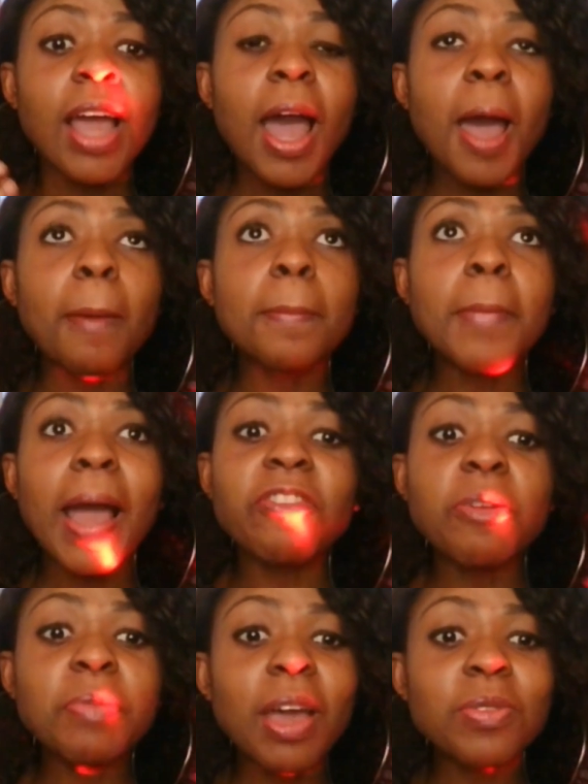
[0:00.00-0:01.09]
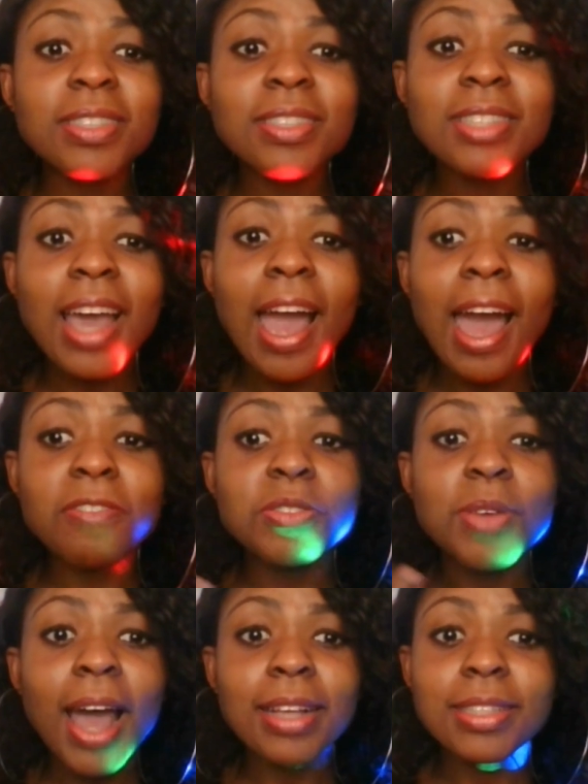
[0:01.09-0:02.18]
For me, I would say I have
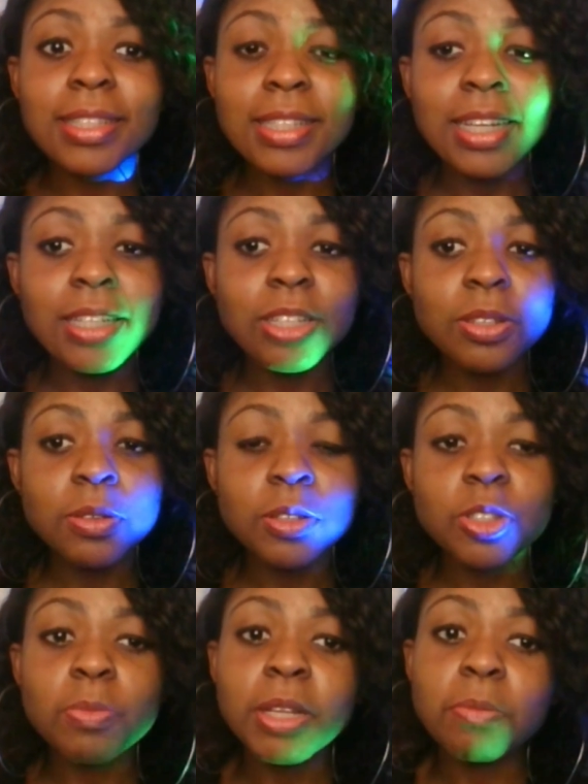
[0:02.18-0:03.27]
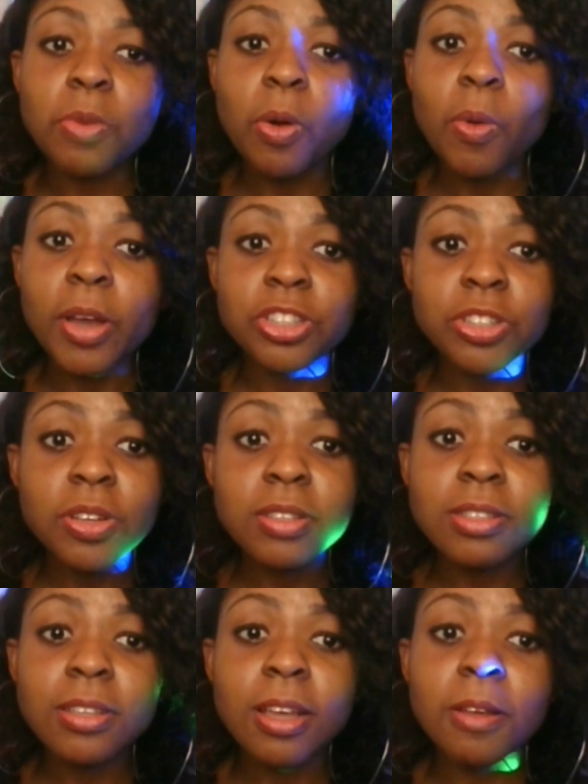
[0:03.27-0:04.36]
to ask this lady so many more
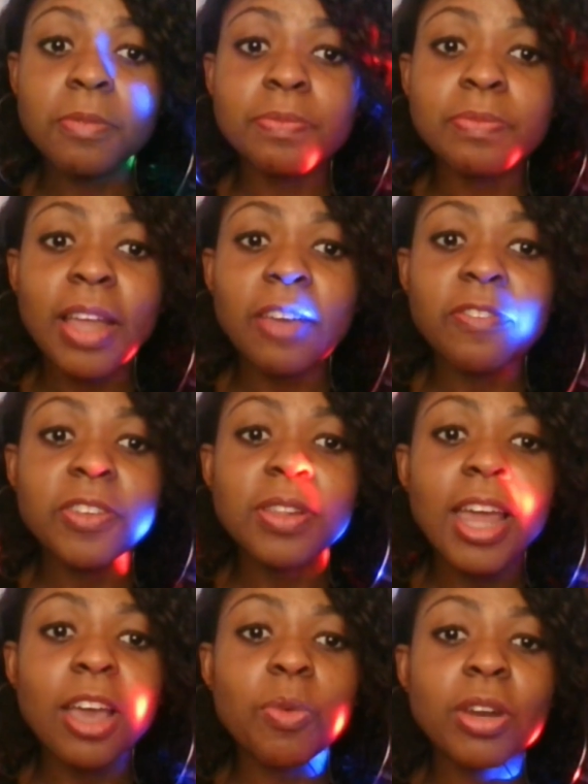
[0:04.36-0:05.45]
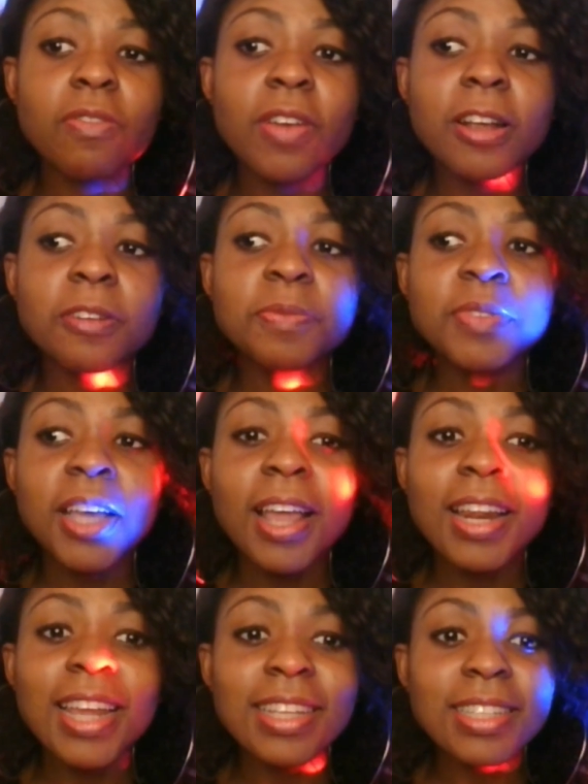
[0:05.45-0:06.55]
questions. I feel like whenever a
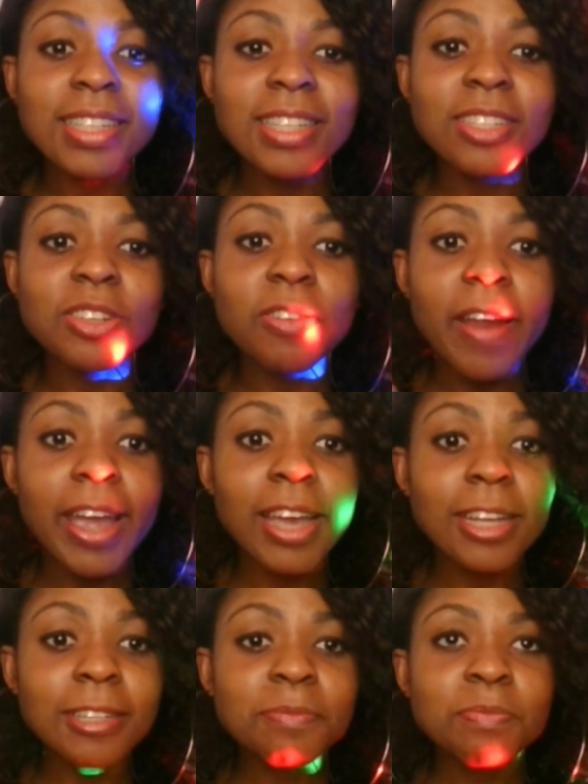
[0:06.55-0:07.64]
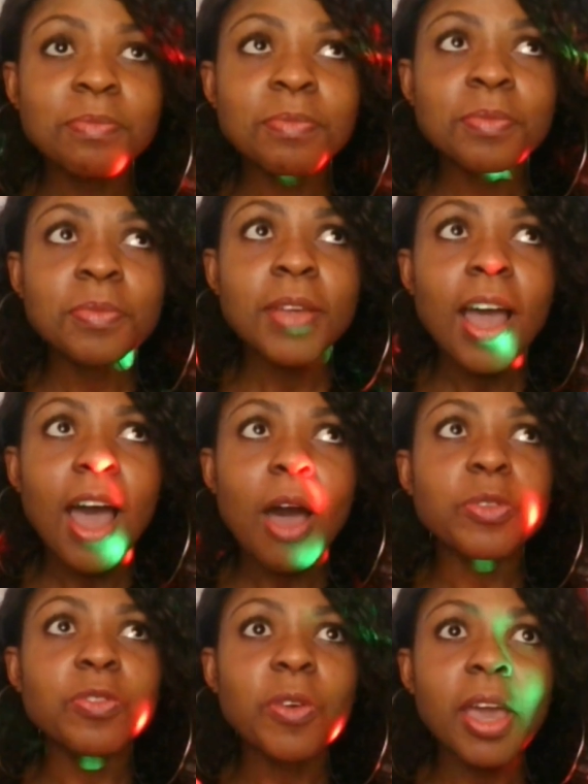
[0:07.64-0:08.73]
lady is crying
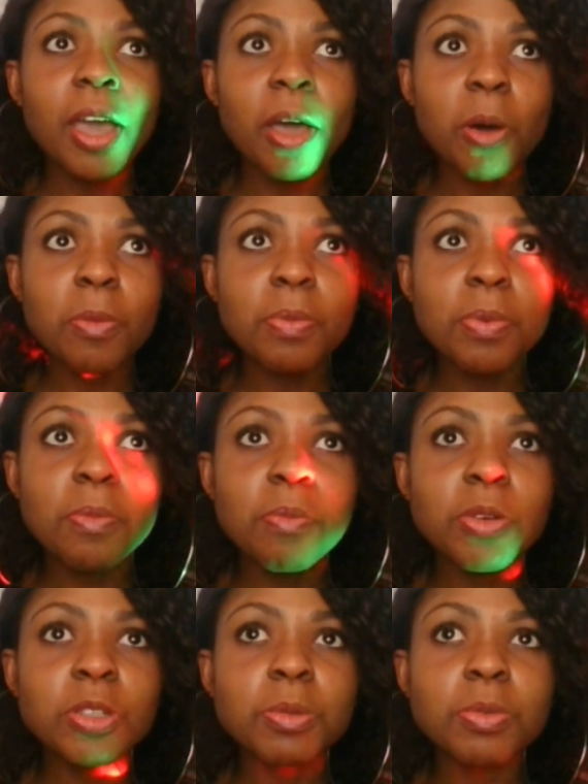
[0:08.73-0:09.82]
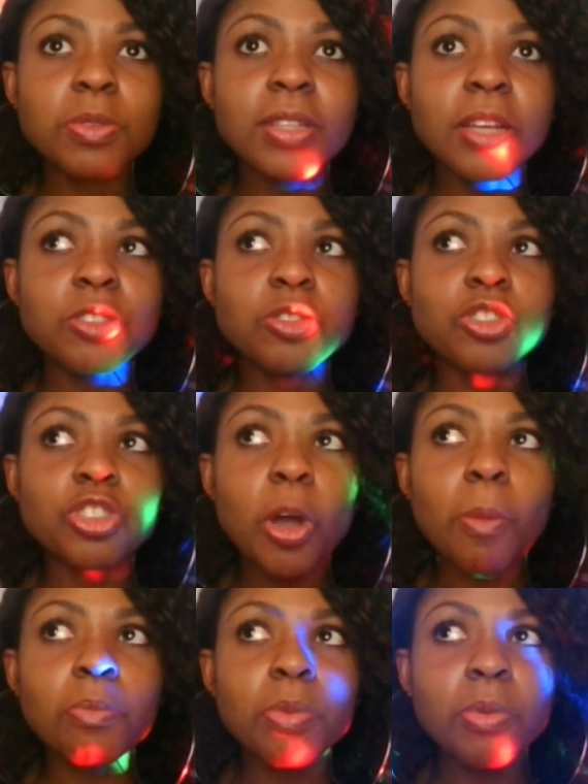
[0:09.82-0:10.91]
out for help, most people tend to
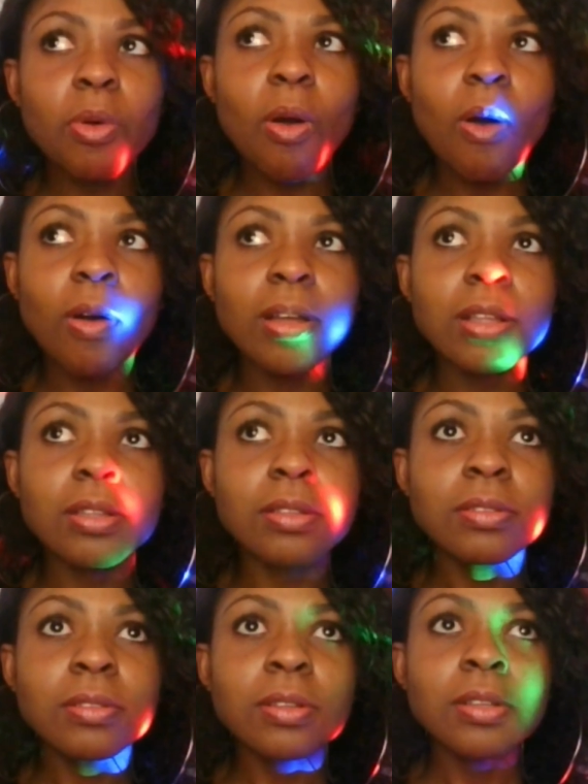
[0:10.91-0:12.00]
jump on